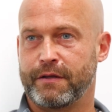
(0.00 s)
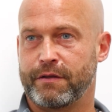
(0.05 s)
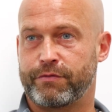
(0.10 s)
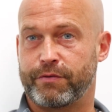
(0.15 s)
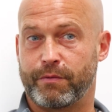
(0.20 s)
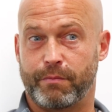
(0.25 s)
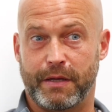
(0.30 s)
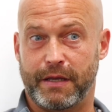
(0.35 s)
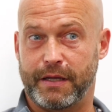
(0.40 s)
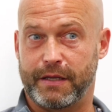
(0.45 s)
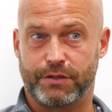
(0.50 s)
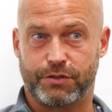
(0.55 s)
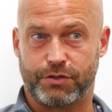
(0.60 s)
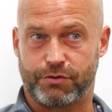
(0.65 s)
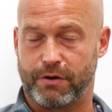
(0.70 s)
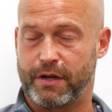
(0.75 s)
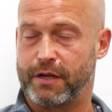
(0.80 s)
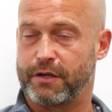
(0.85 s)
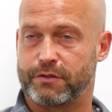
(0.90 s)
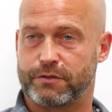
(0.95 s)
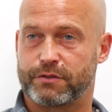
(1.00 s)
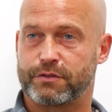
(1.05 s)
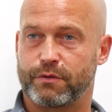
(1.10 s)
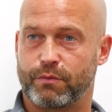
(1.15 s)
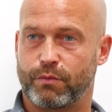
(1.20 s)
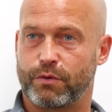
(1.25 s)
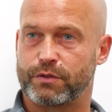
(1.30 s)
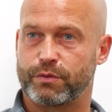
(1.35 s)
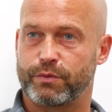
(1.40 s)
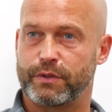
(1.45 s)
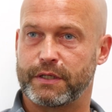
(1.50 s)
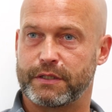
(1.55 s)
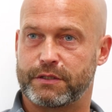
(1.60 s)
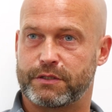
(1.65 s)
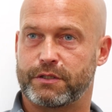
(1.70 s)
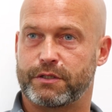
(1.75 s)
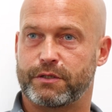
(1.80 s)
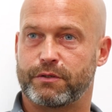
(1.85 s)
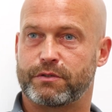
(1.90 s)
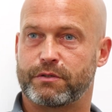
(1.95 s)
for me, it's straight on to what do we need
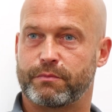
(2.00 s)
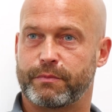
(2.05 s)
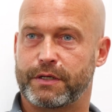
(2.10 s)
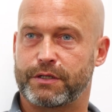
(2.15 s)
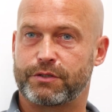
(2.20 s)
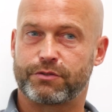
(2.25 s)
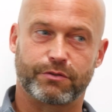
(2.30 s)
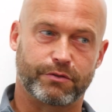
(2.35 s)
to do to make